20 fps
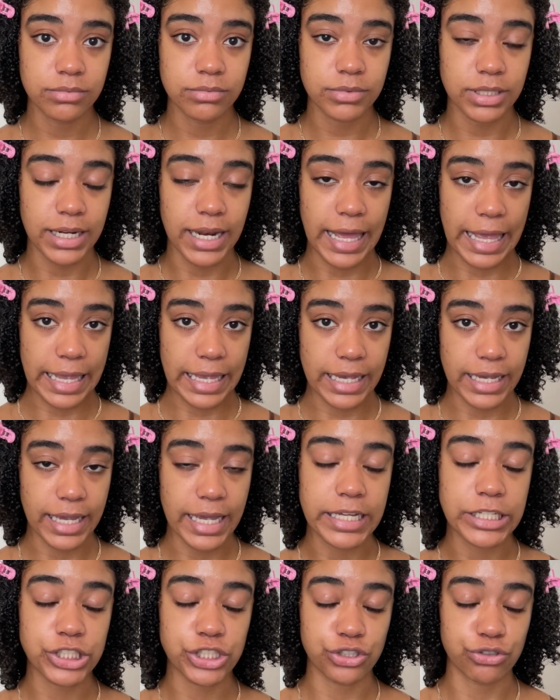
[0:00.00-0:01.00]
like
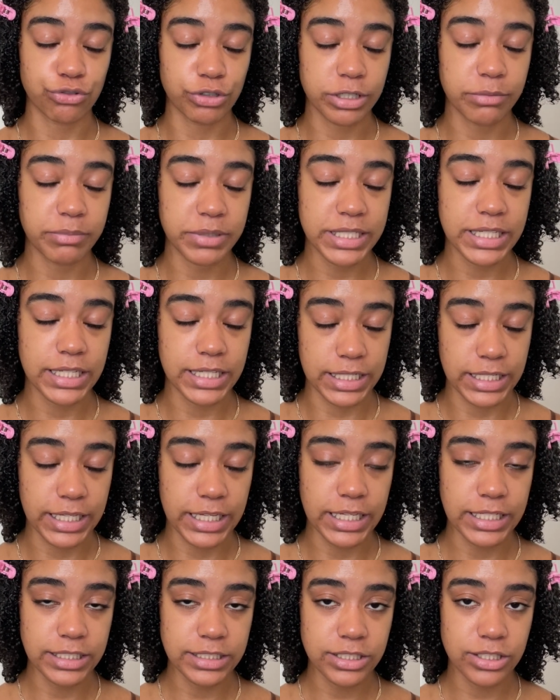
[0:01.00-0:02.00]
extremely
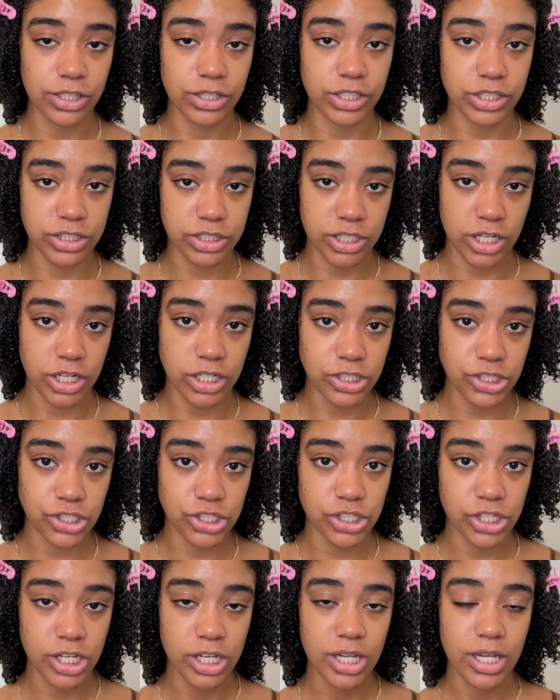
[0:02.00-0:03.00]
clean to the
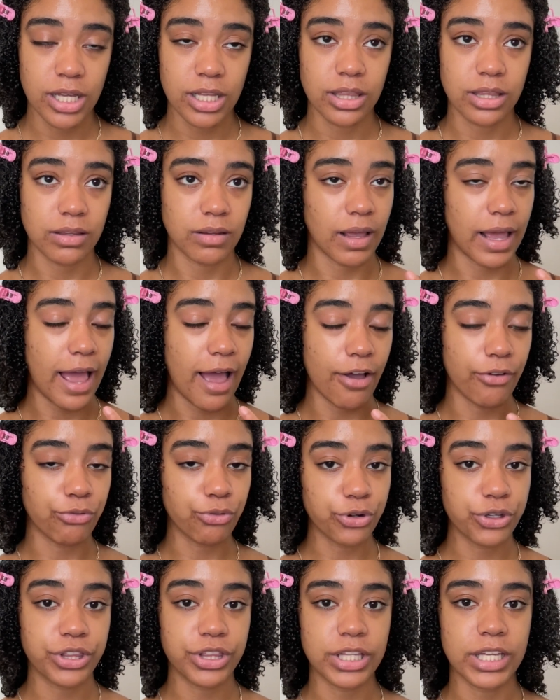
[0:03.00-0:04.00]
touch,
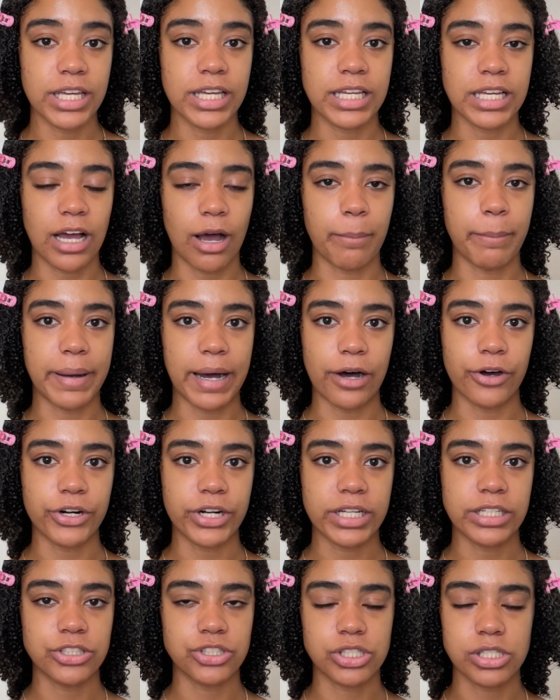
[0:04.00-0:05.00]
everything about
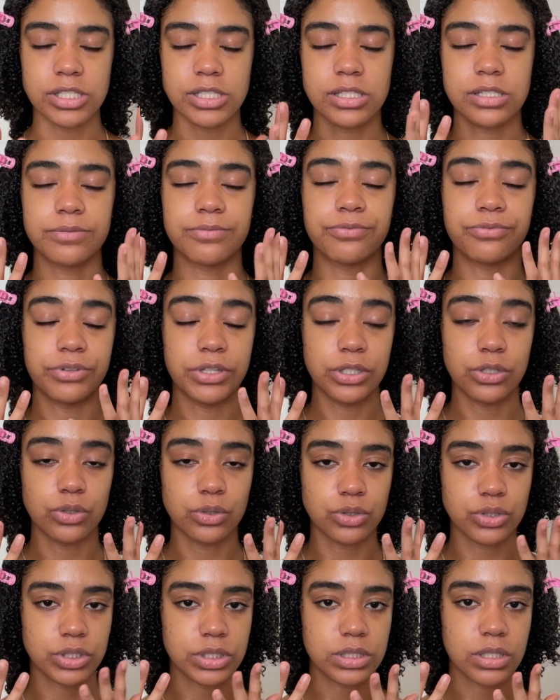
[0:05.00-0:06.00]
it just
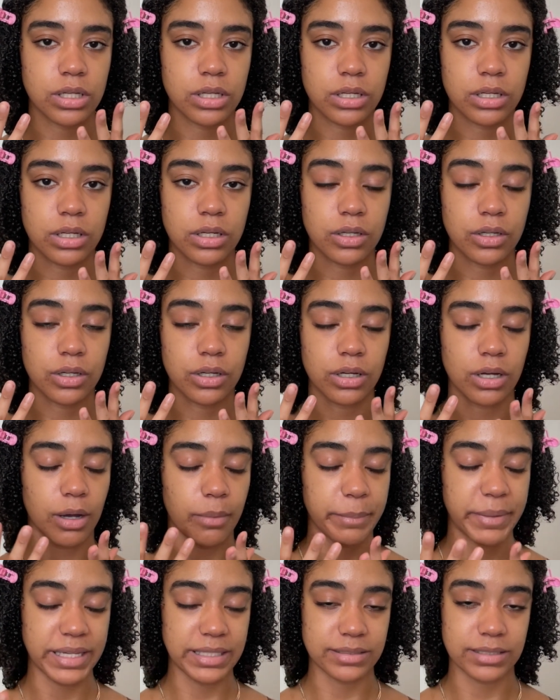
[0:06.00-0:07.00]
feels
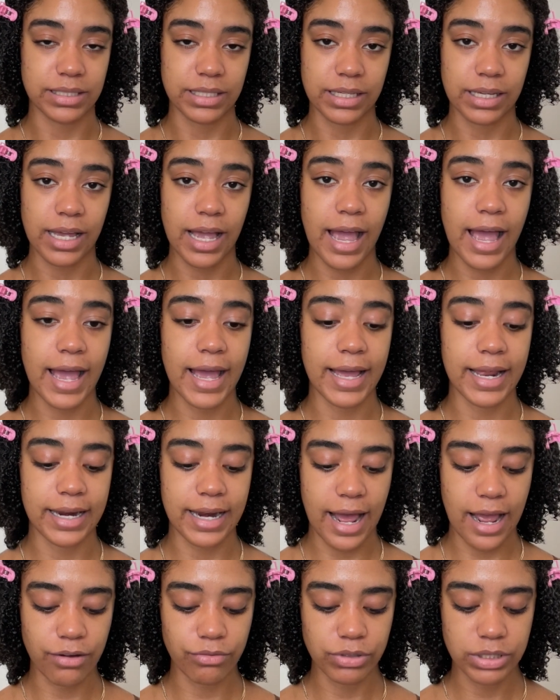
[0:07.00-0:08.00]
amazing, and
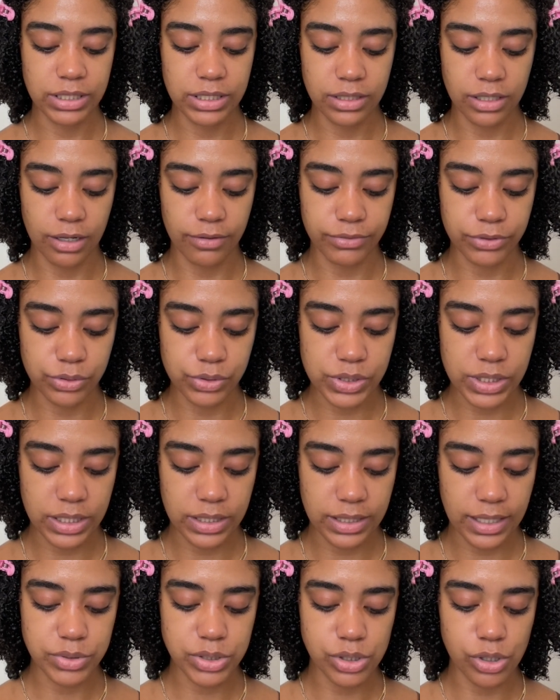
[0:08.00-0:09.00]
I really love using
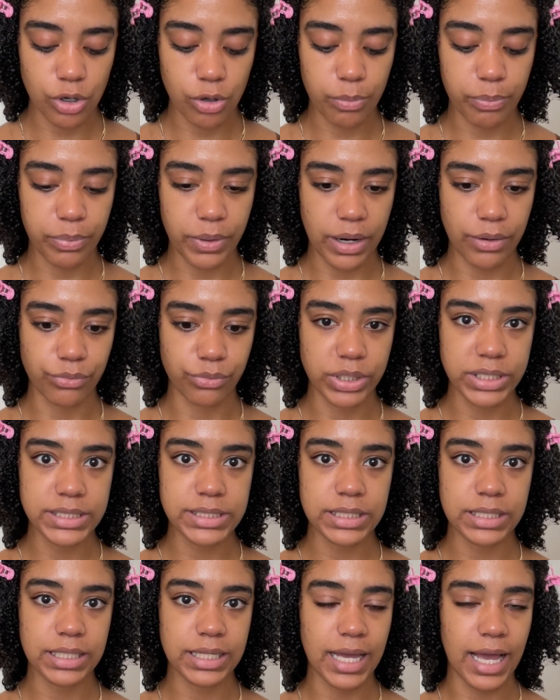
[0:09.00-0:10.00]
that soap.
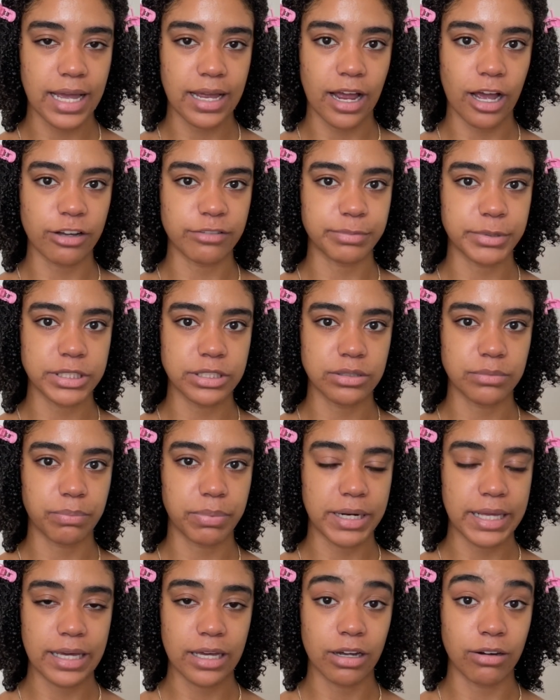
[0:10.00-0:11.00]
Recently I have been
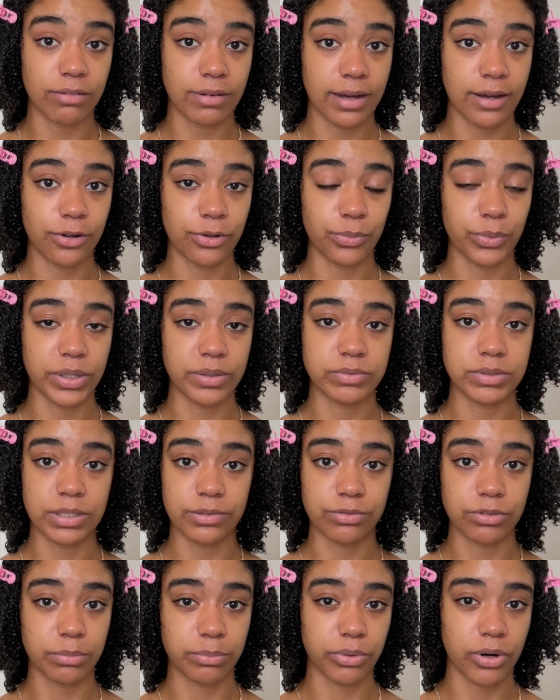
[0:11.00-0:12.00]
playing around with
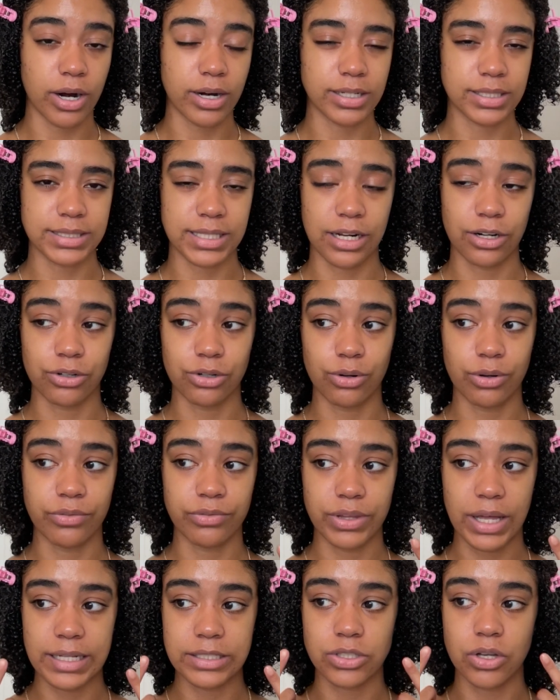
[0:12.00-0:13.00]
different products. I don't know if
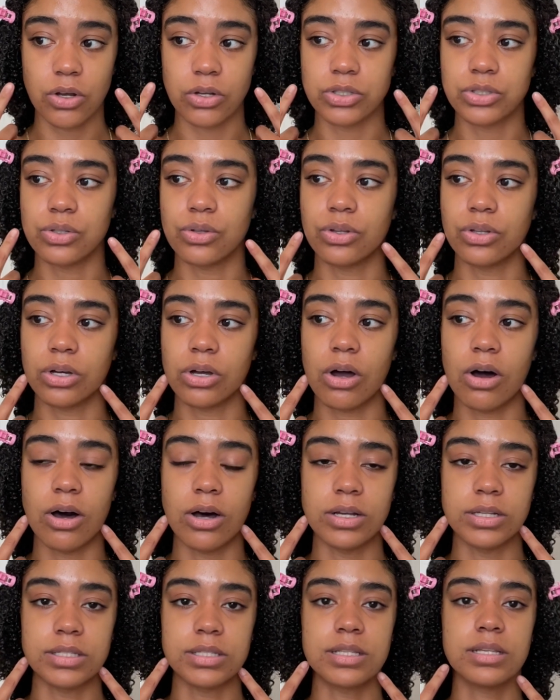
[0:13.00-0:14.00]
that's also the
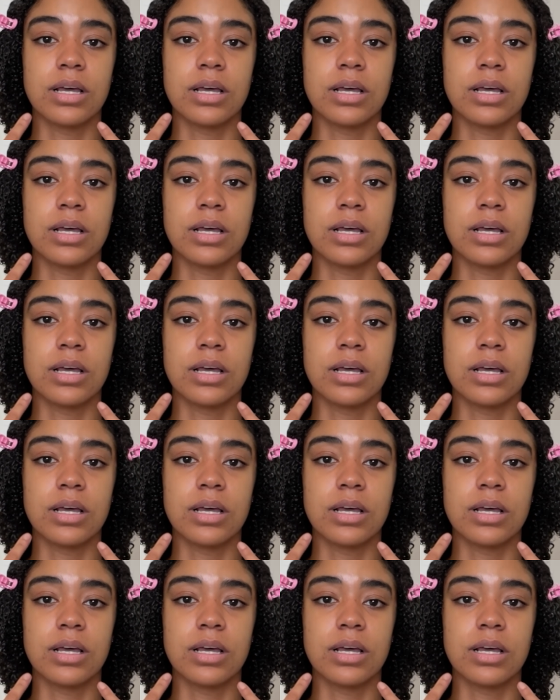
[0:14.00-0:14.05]
cause